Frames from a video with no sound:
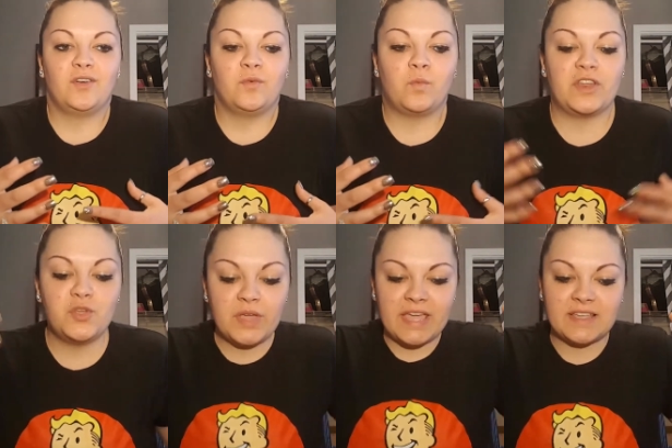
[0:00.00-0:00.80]
when
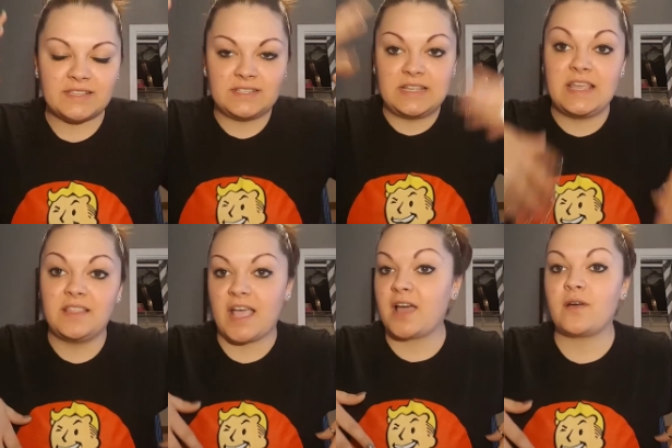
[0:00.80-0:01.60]
you can't see,
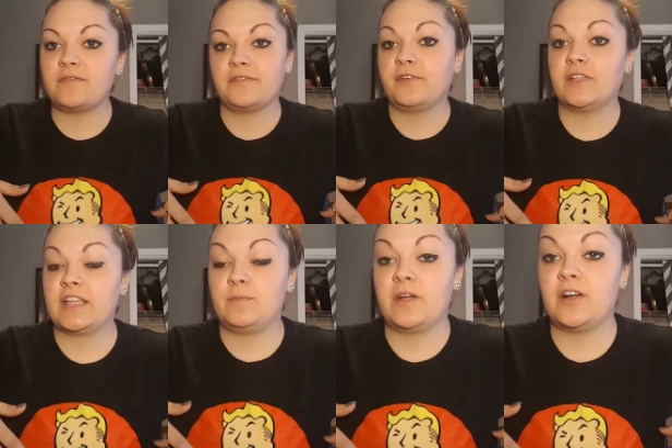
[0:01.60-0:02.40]
like I don't have a
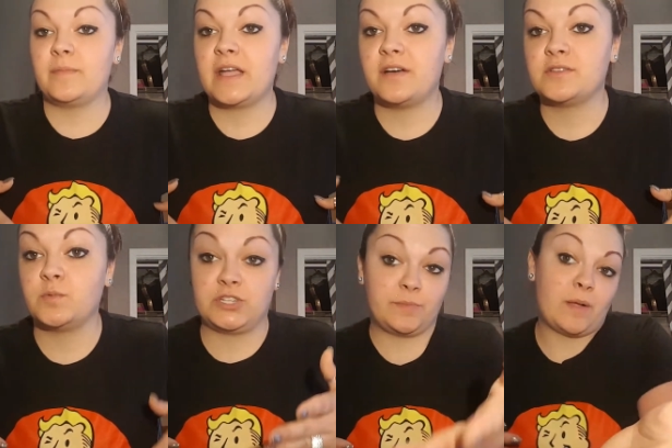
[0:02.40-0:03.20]
full-length mirror in my house,
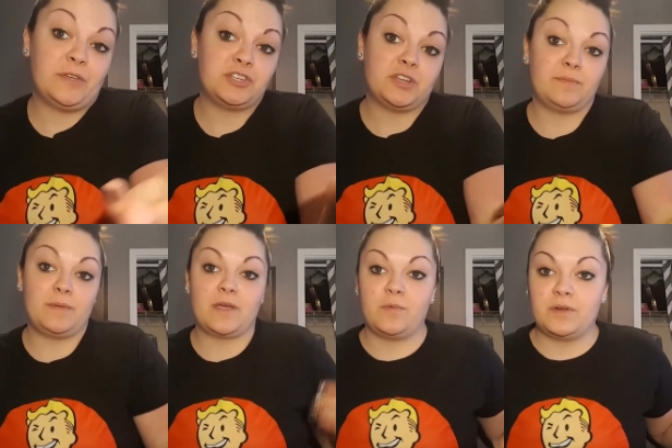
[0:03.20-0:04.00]
which I probably should.
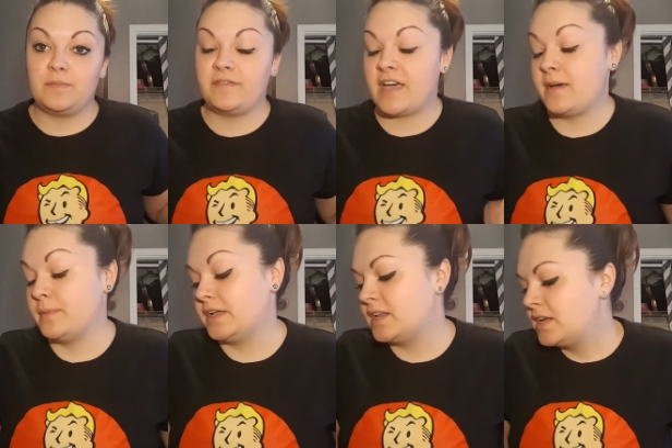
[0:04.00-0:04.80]
Maybe I wouldn't be fat,
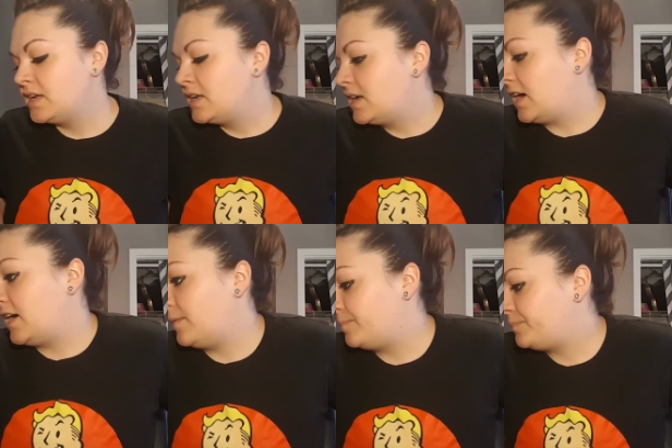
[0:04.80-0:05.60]
but
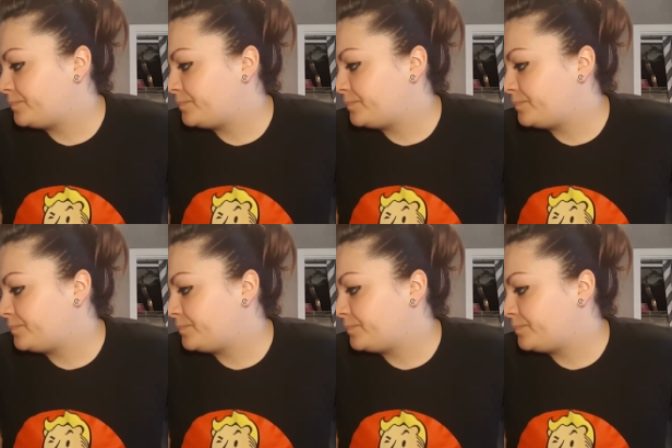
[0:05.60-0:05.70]
I